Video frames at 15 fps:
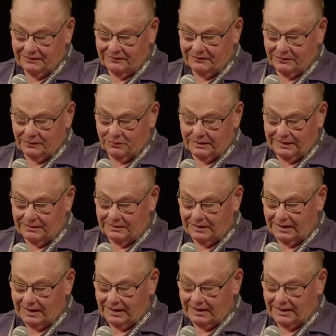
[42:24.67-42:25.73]
For we do
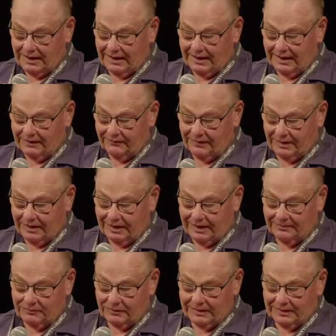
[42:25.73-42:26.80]
not have a high
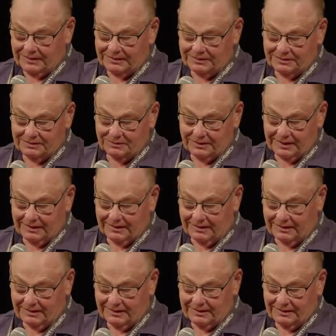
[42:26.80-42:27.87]
priest who cannot
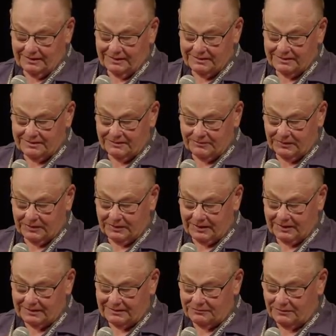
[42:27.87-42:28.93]

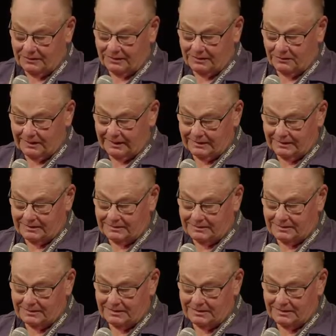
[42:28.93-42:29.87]
sympathize with our weakness,